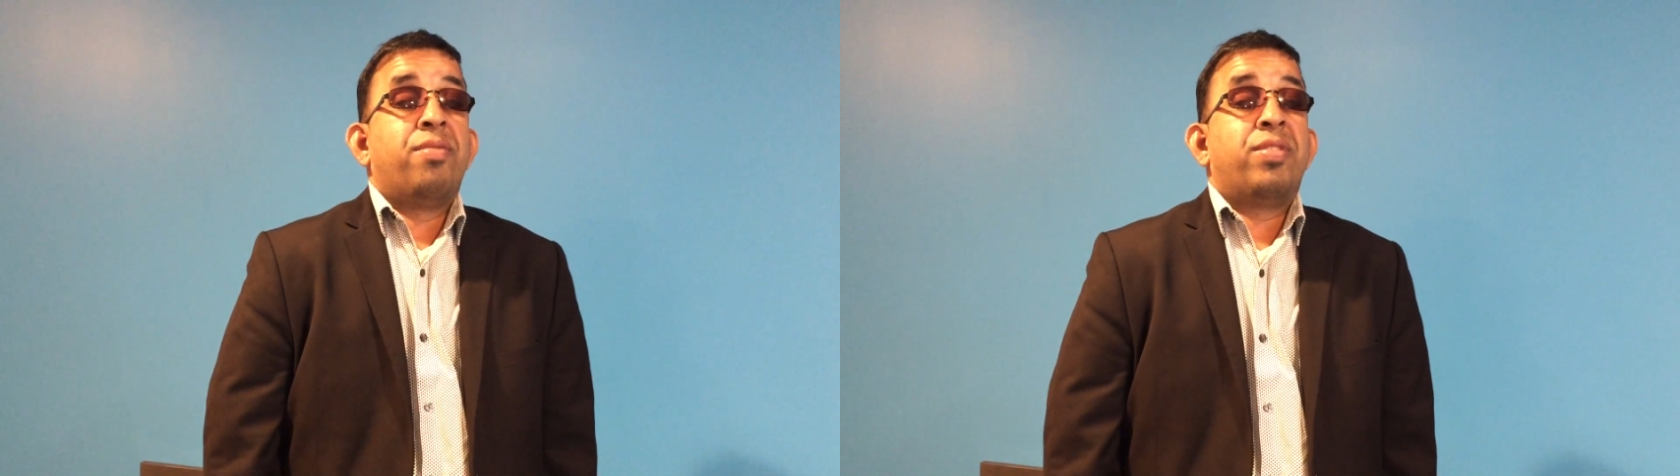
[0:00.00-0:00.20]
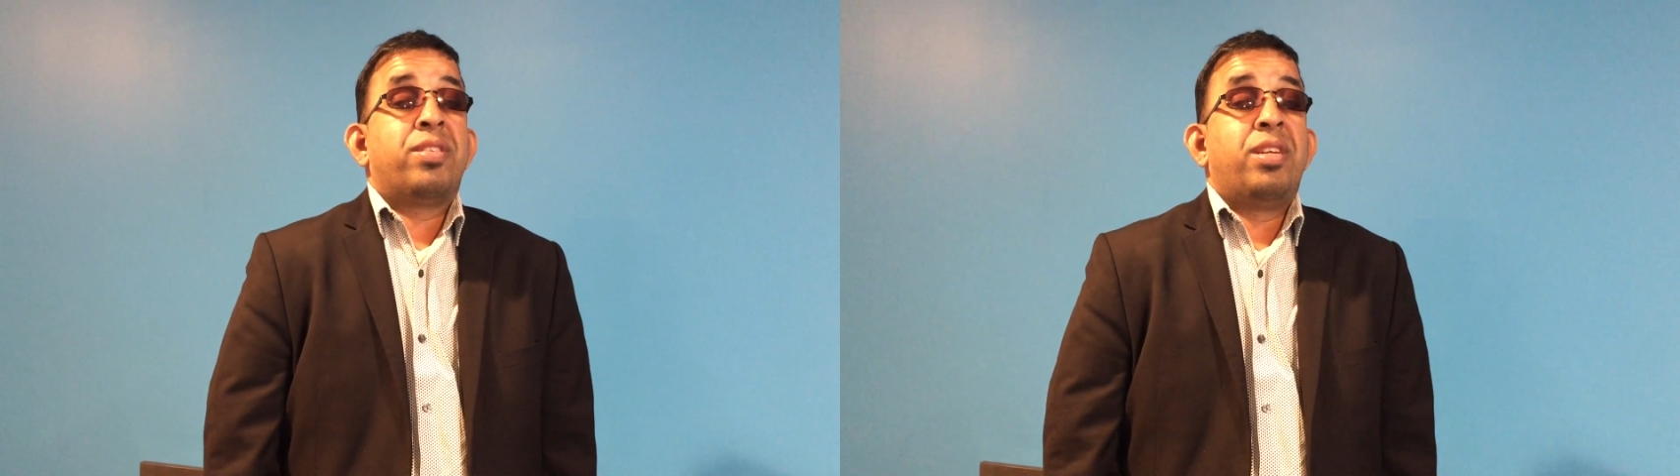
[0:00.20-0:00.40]

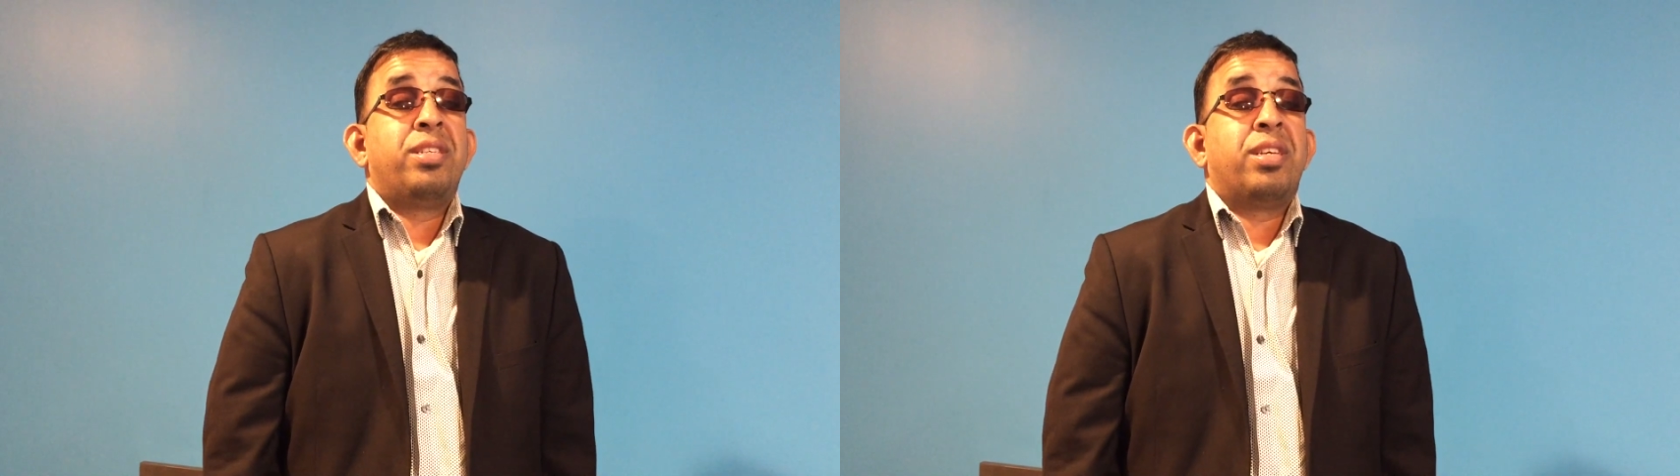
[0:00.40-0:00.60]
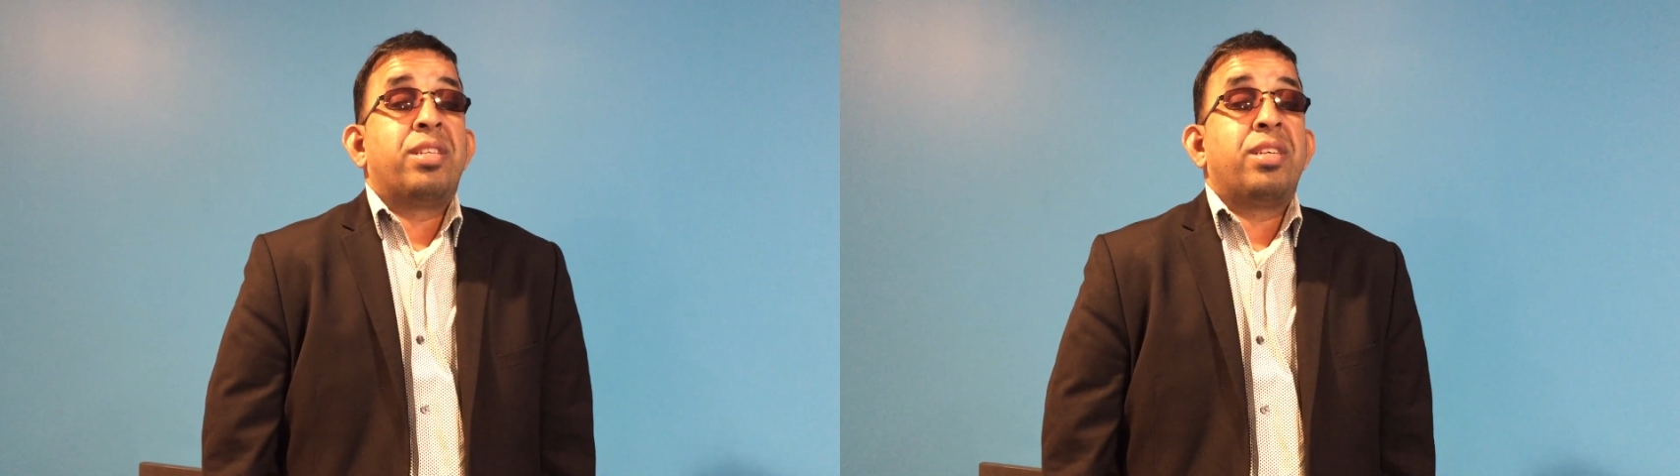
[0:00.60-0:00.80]

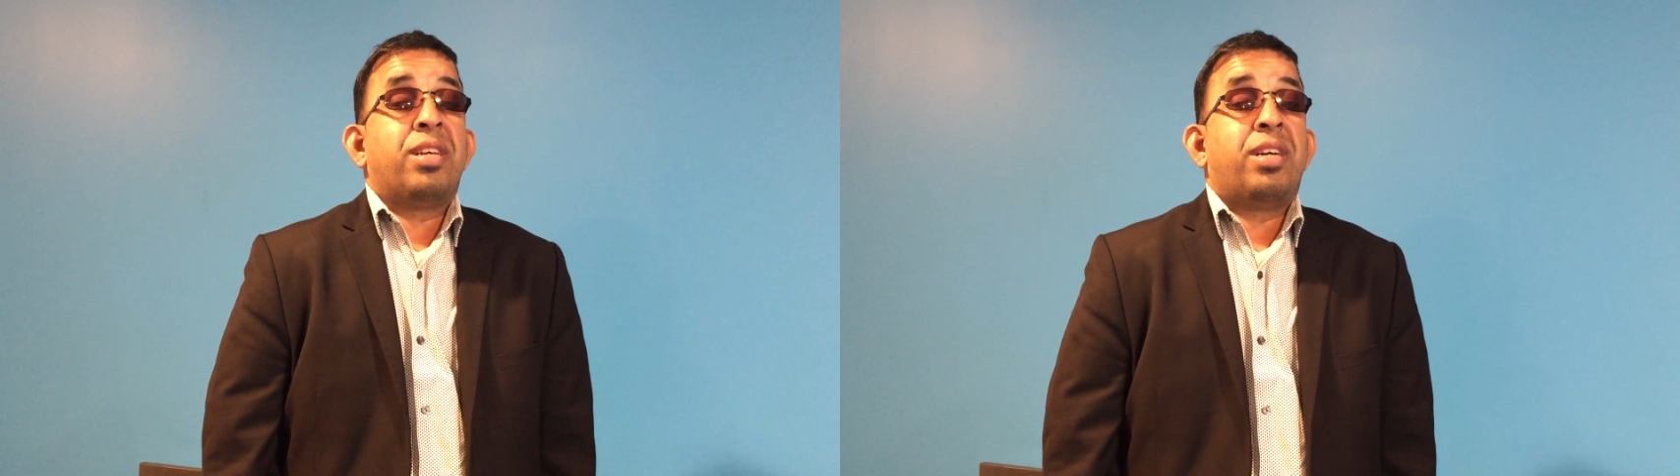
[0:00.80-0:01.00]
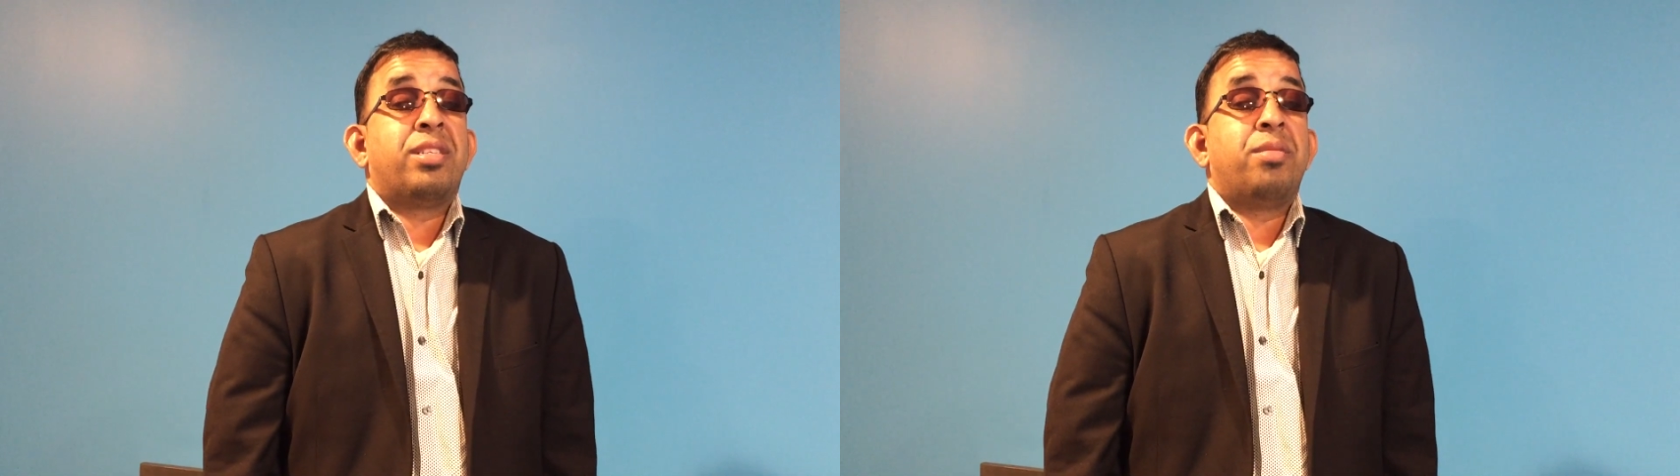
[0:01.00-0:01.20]
facilitating
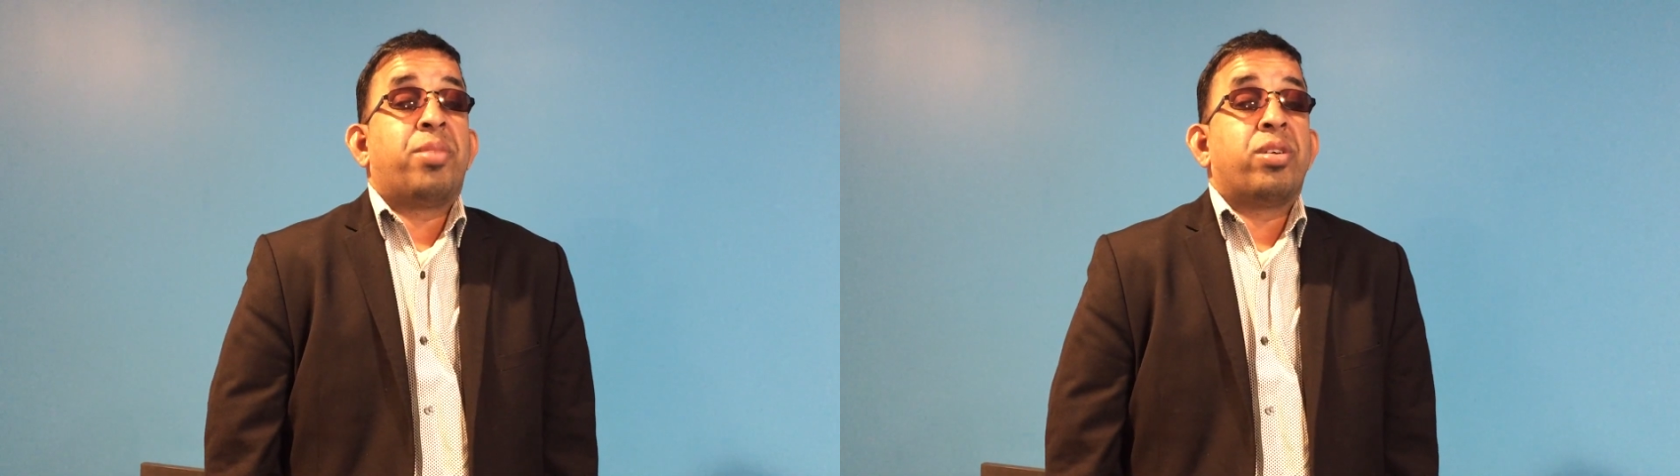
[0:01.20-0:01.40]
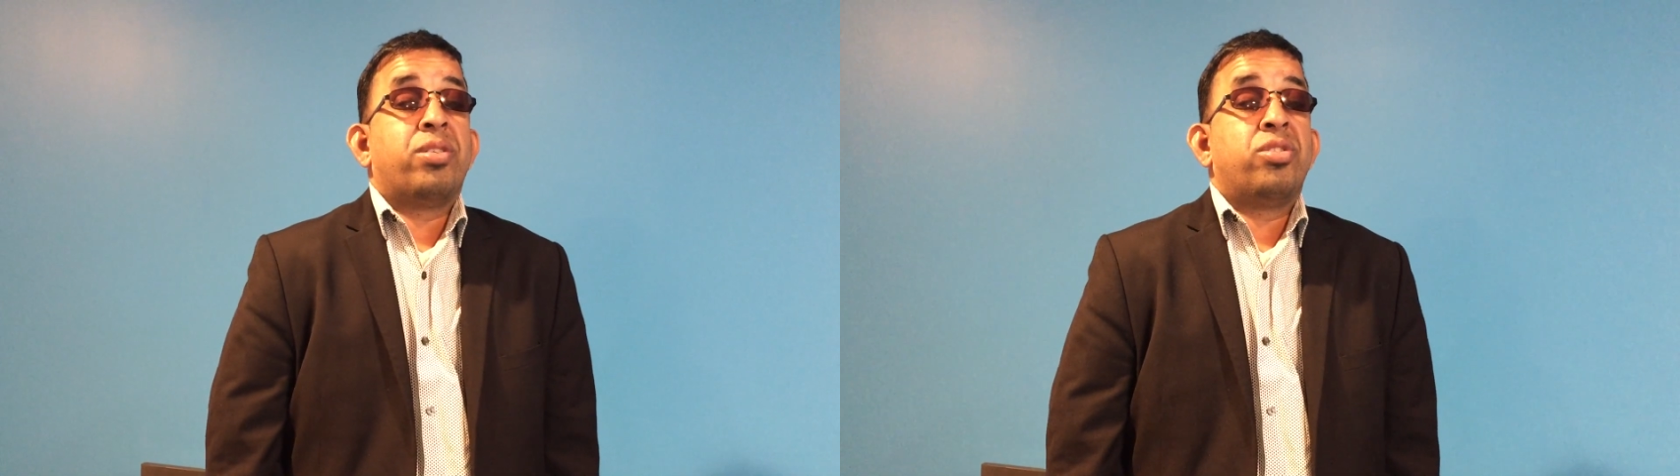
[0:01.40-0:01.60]
that in
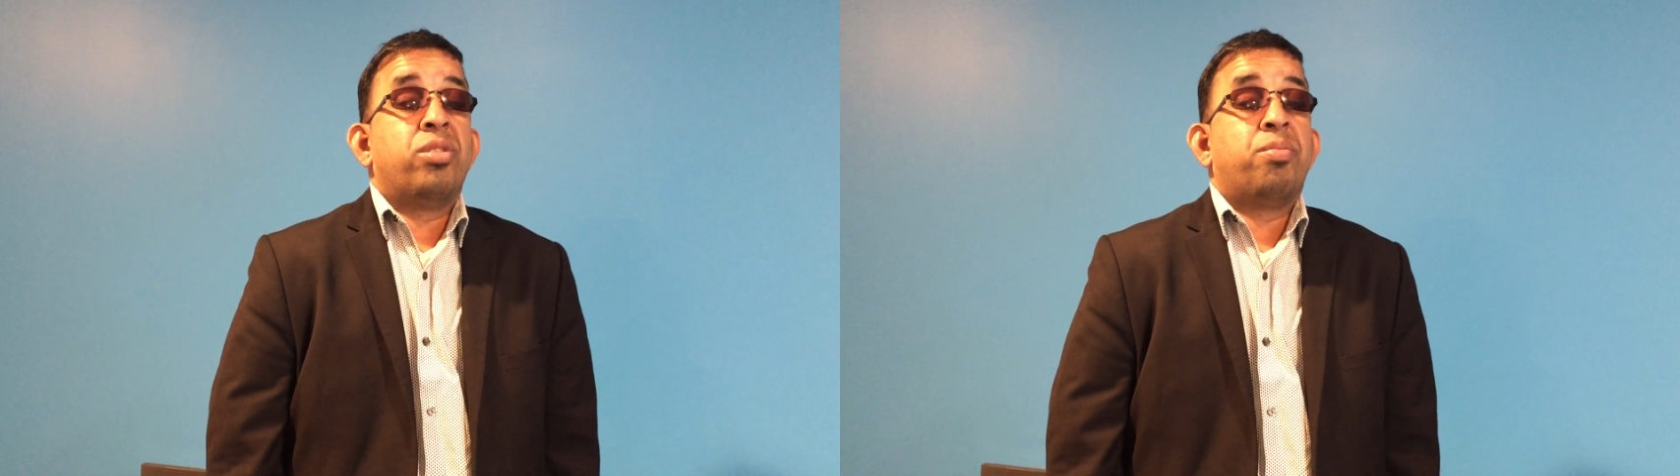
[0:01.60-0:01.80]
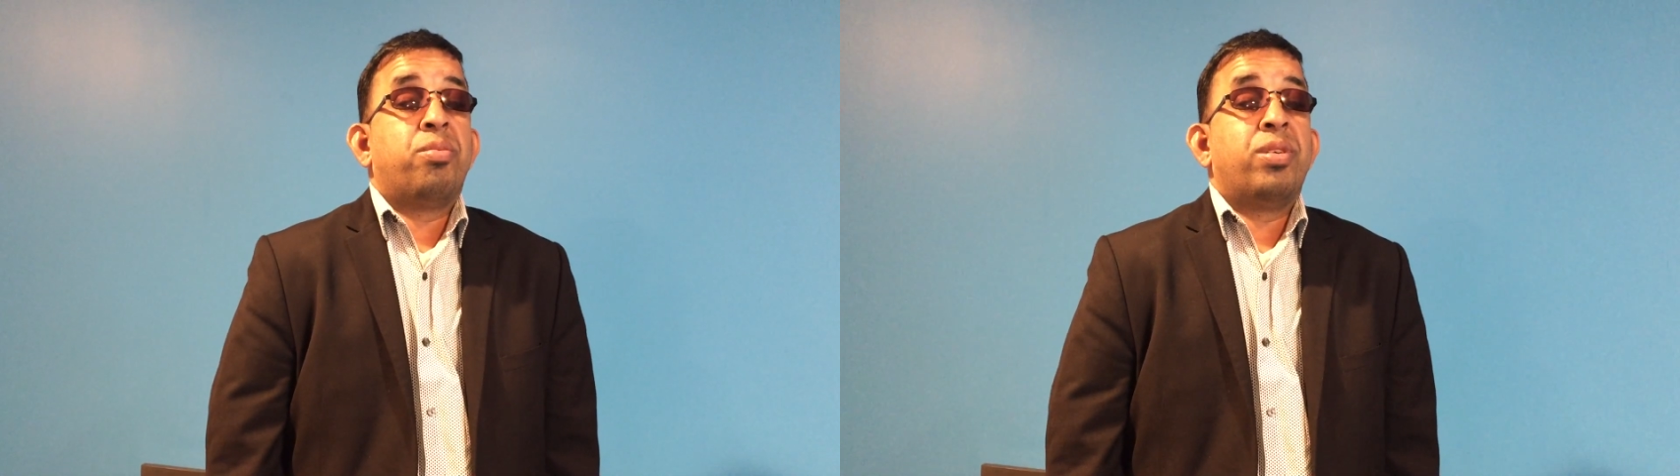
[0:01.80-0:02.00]

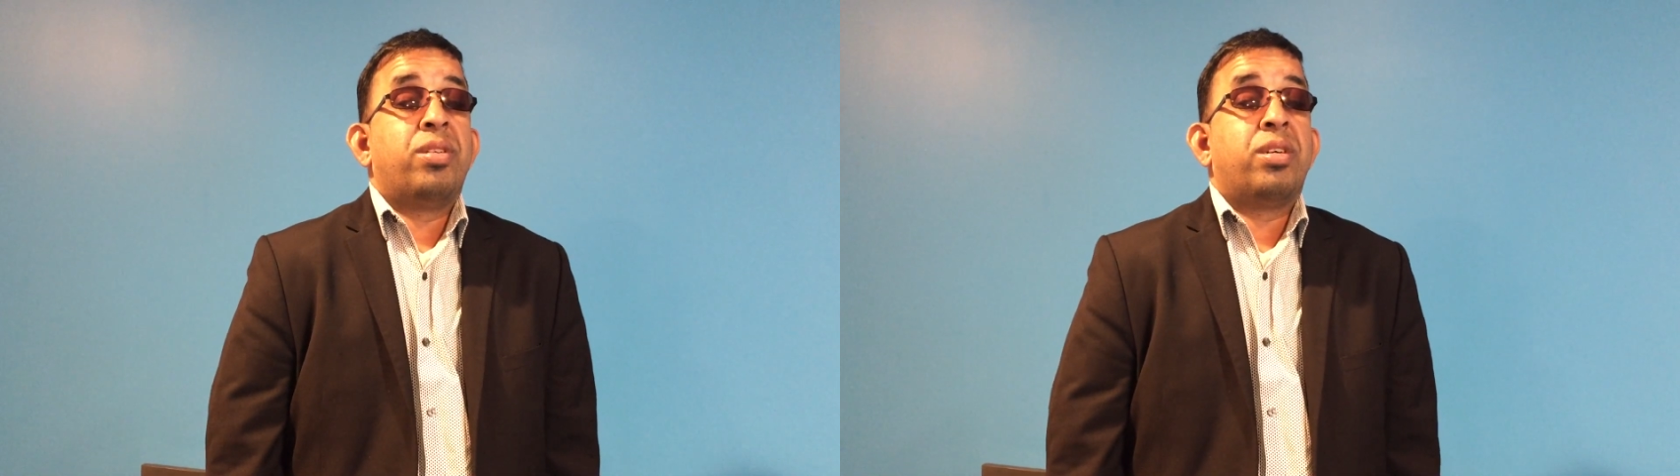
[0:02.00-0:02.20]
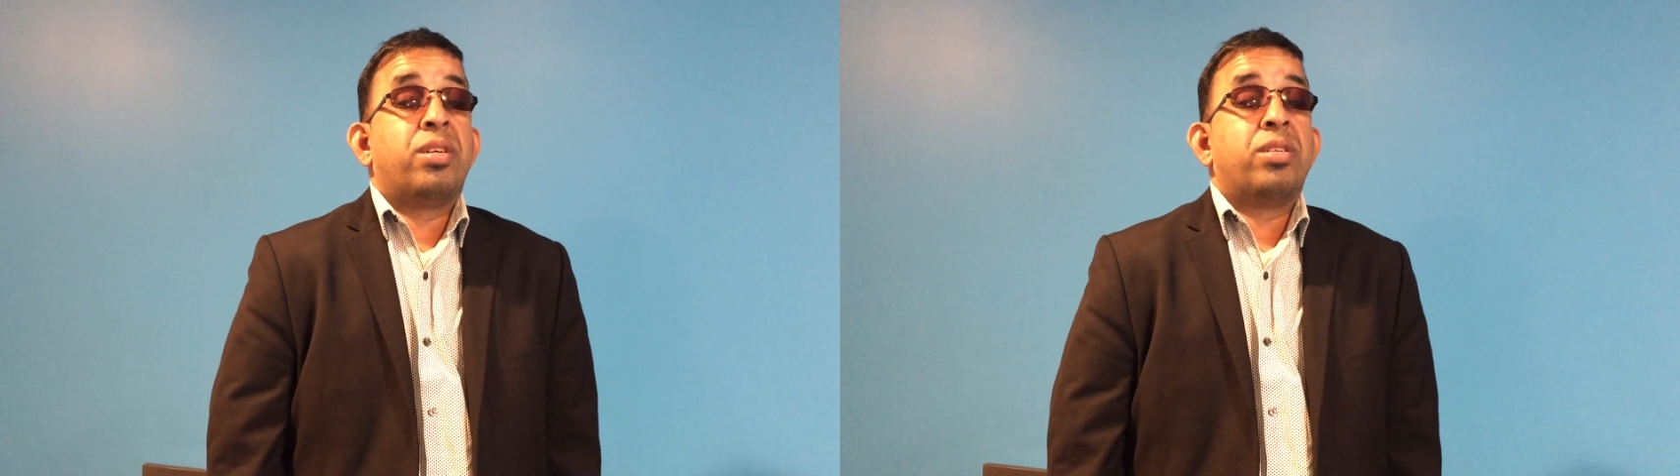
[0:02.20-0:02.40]
partnership with